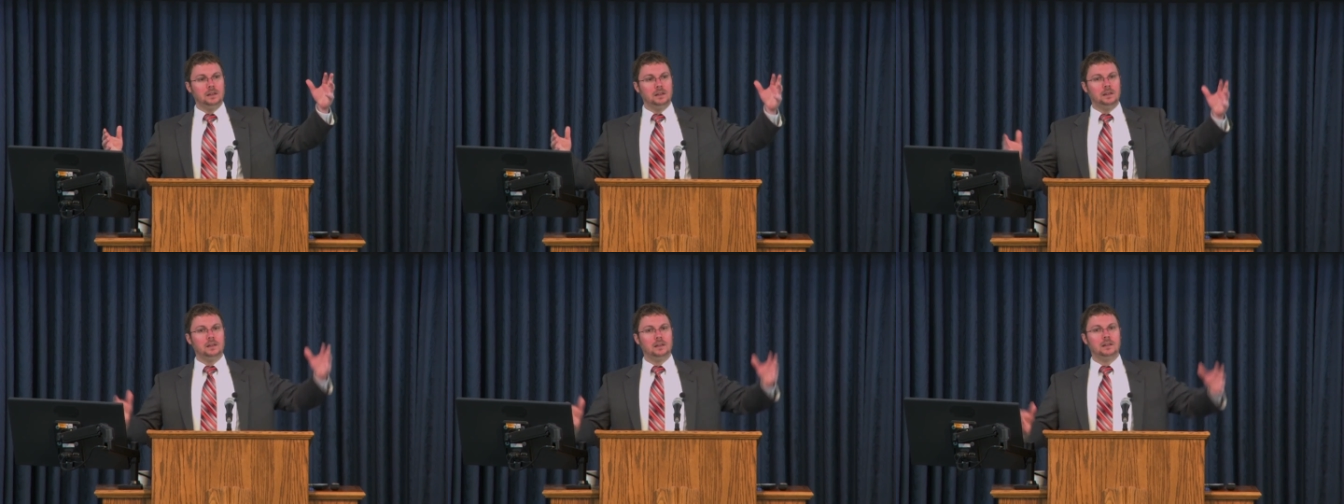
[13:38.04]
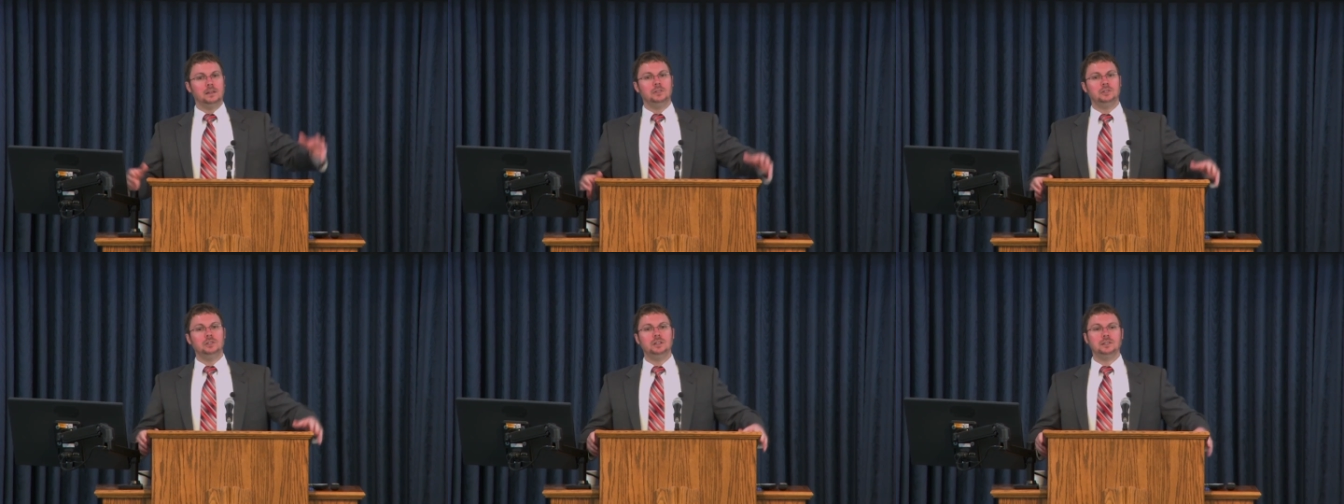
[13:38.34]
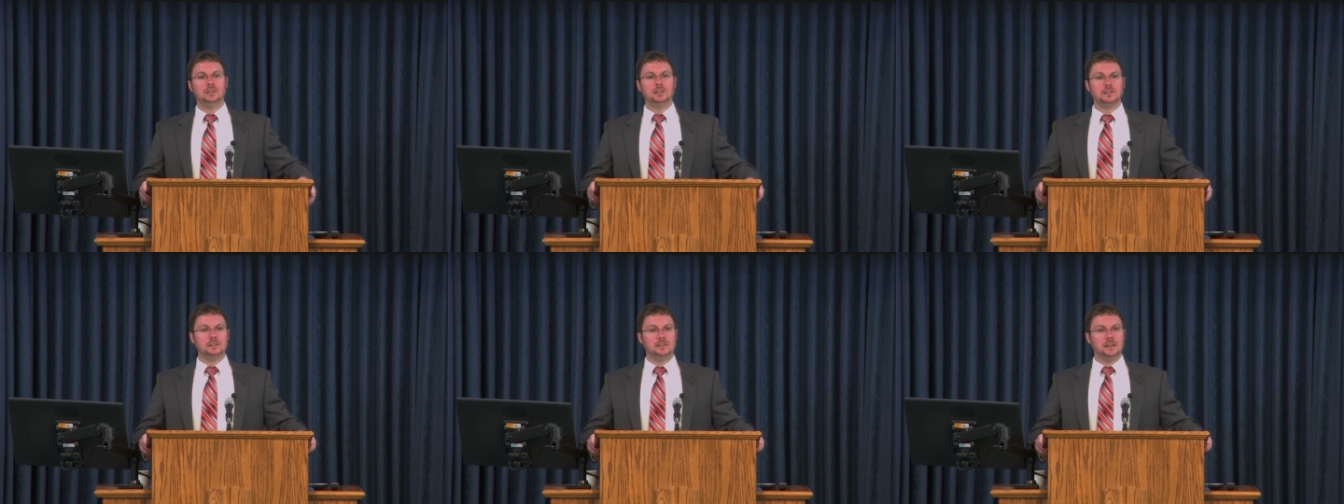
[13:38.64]

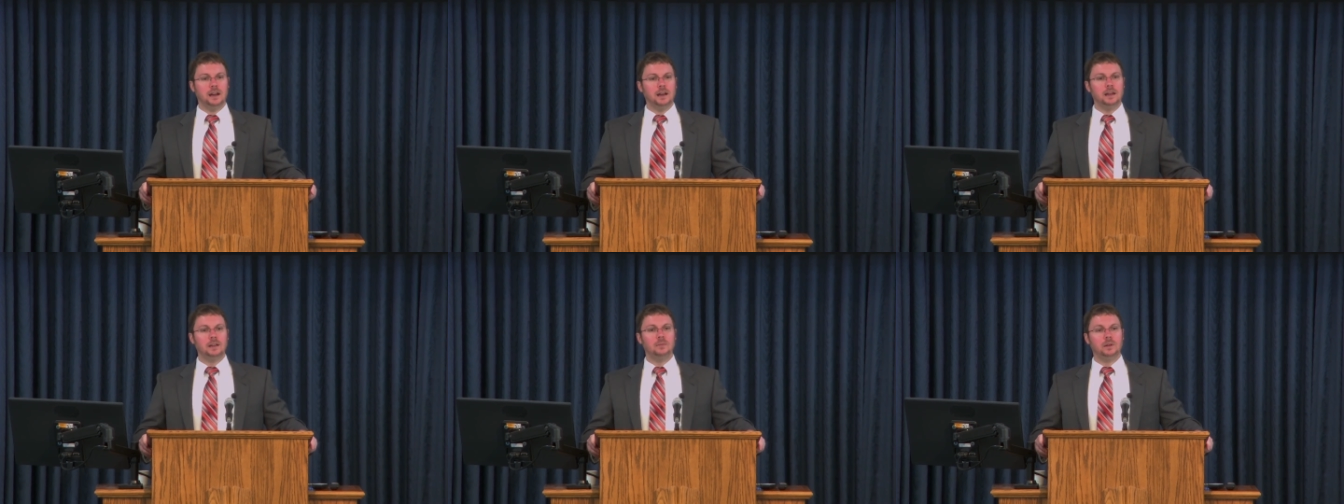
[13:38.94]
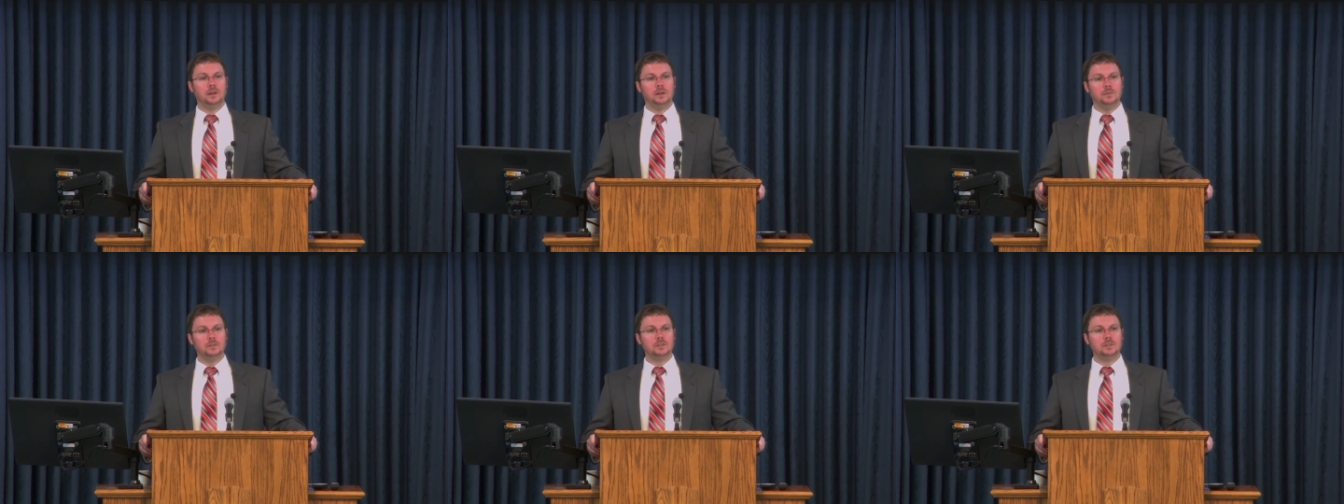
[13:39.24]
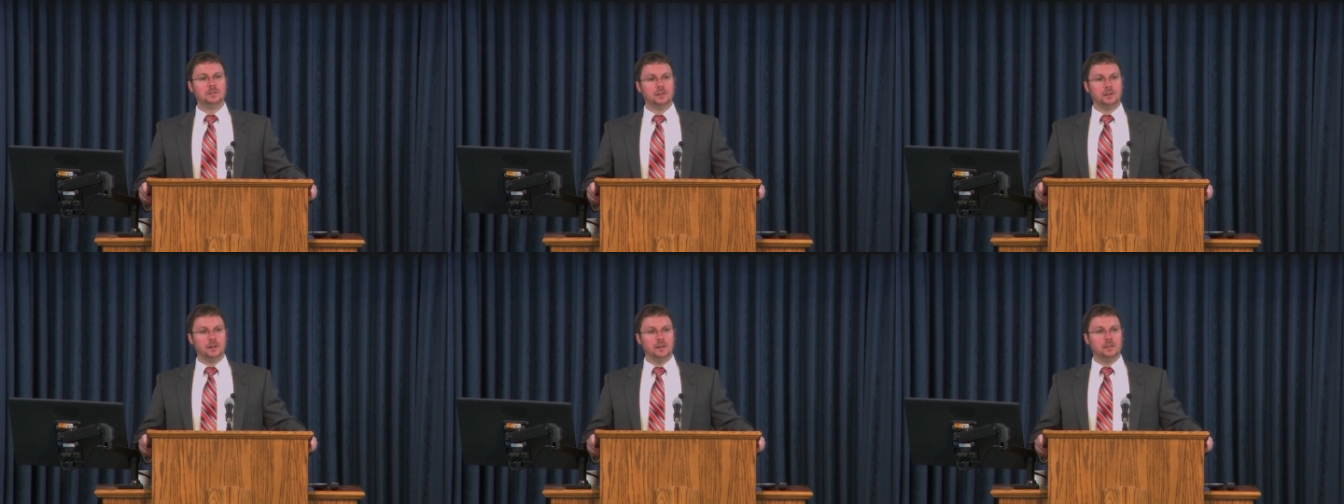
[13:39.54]
Jesus died when he was
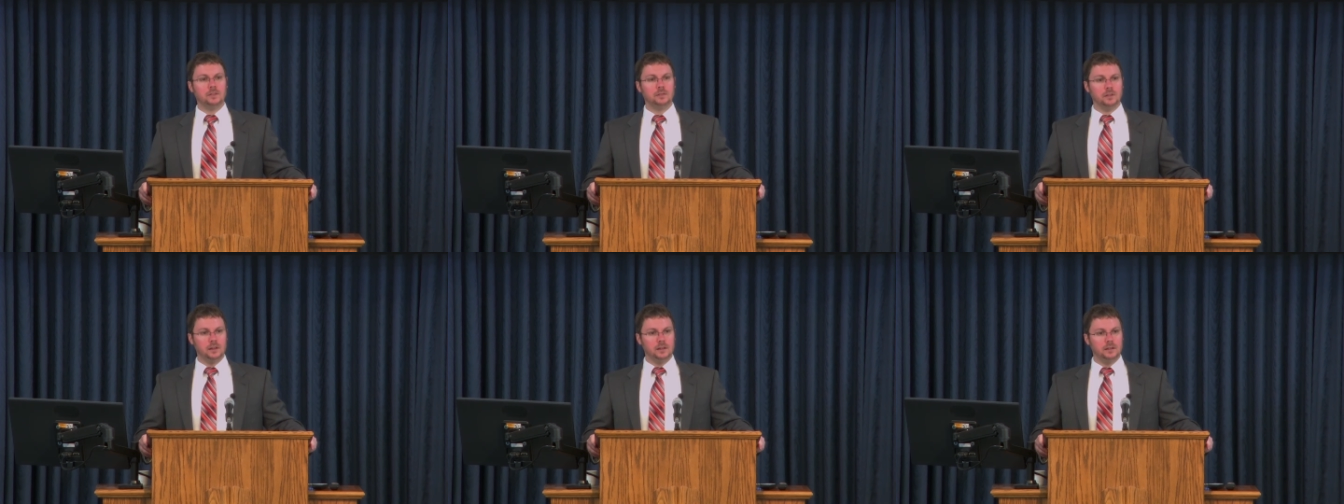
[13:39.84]
33.